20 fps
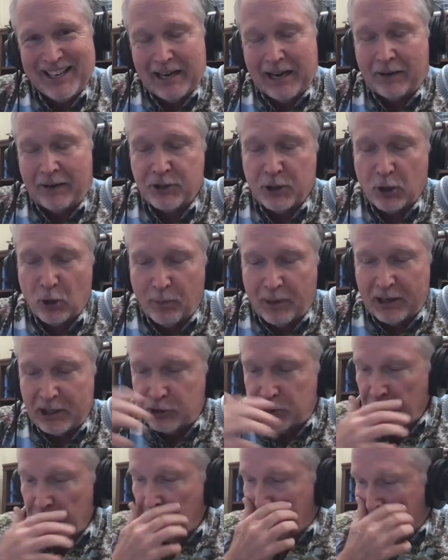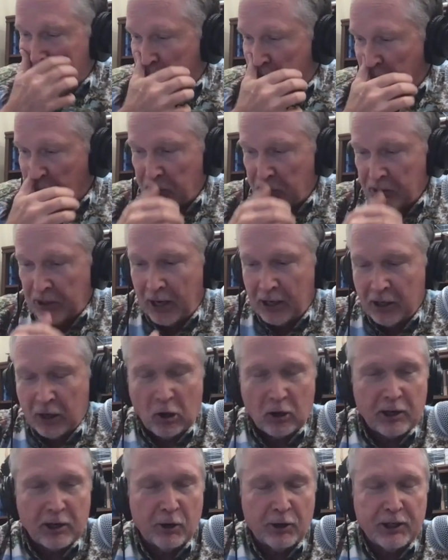I told my students not
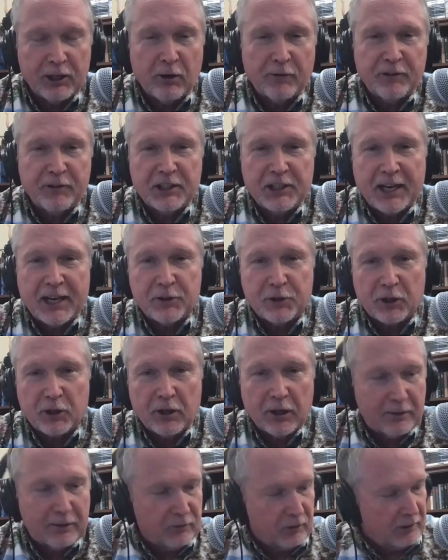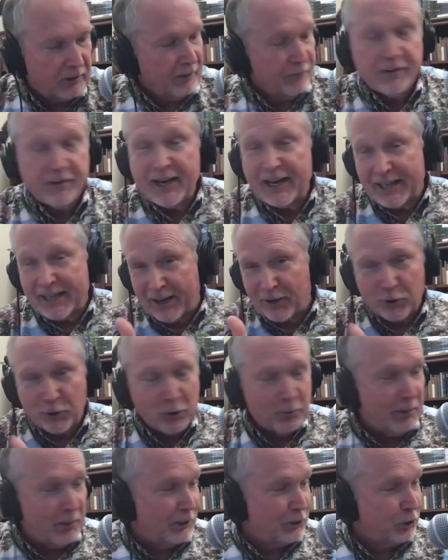long ago, if you take the cover, in fact, I don't know
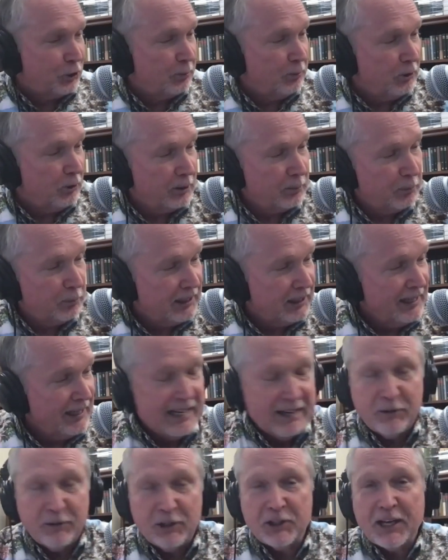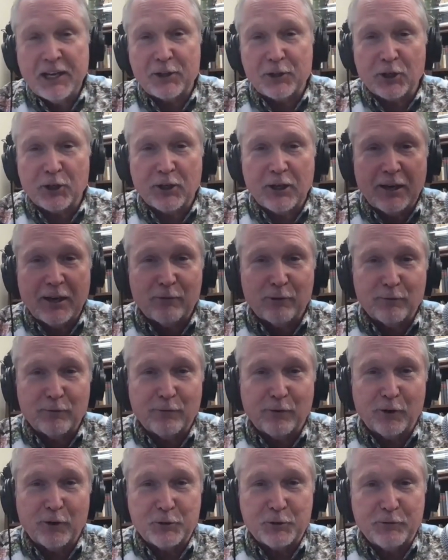about your book, but if you take the cover and
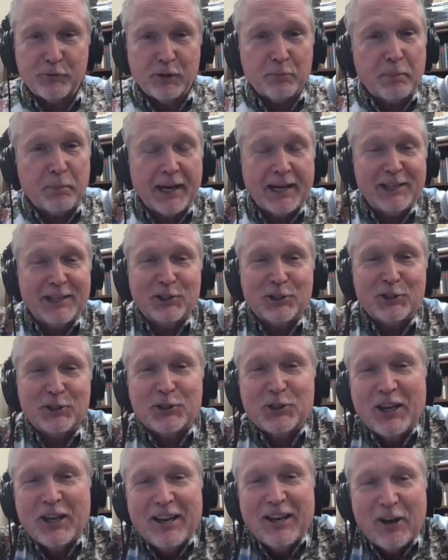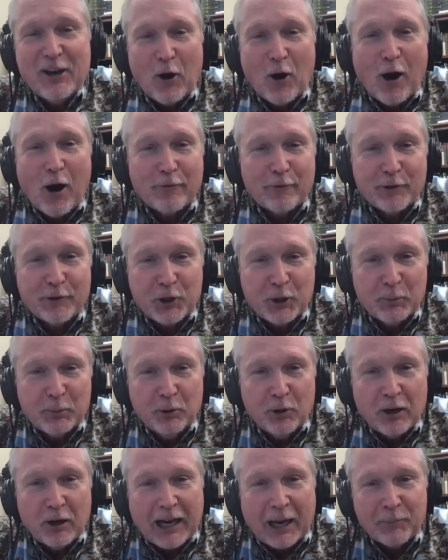first few pages off of your
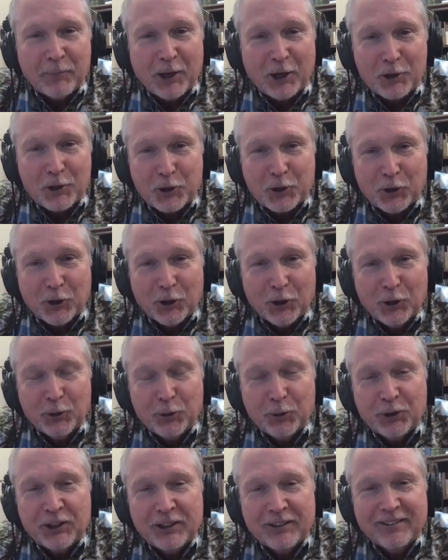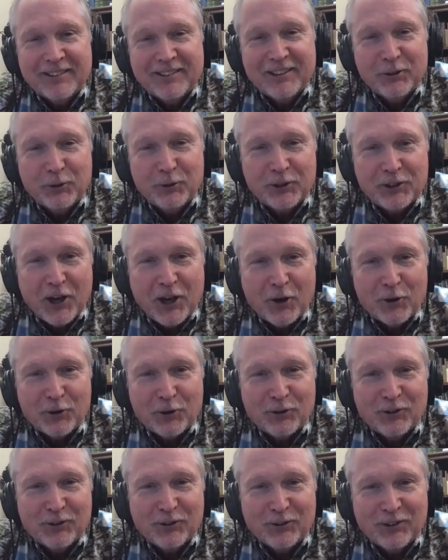book, I'm not sure who would know,
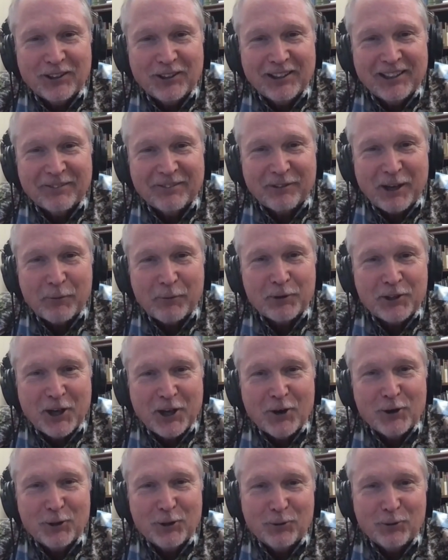if they would know who